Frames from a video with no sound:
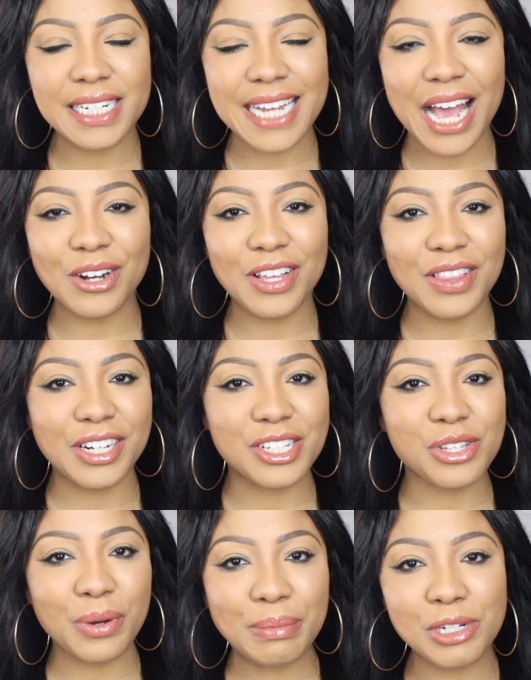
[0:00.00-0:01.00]
down in the
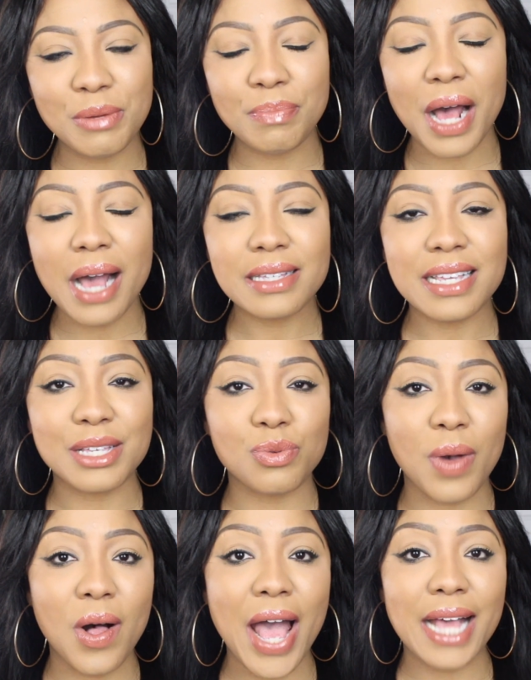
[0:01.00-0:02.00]
description box,
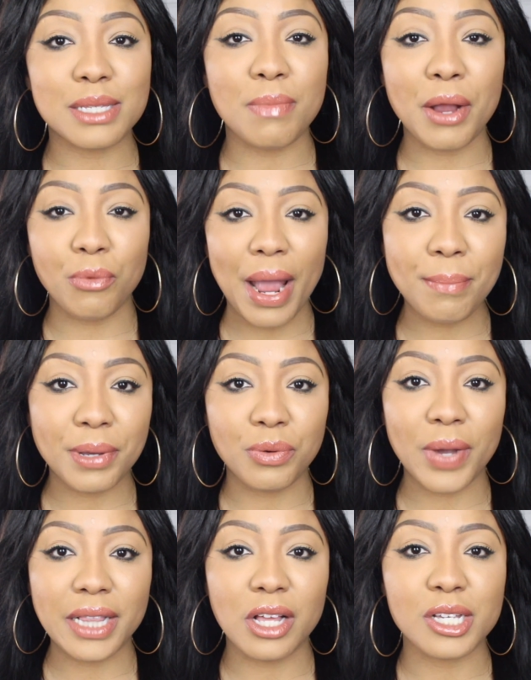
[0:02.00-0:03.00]
as well as my
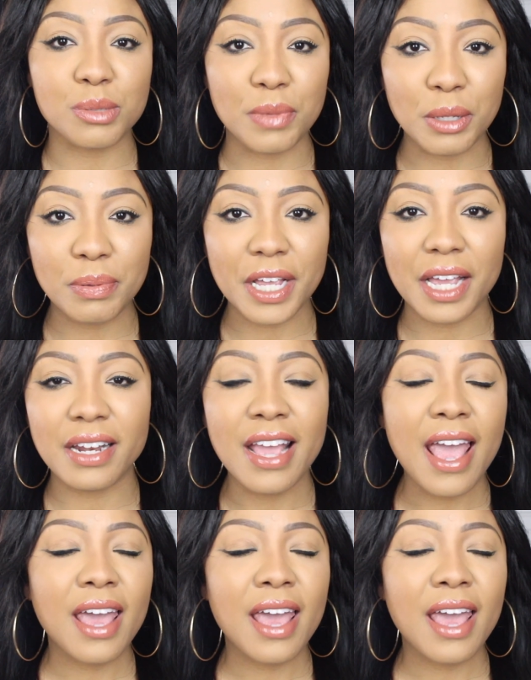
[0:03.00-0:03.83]
rapid weight loss meal plan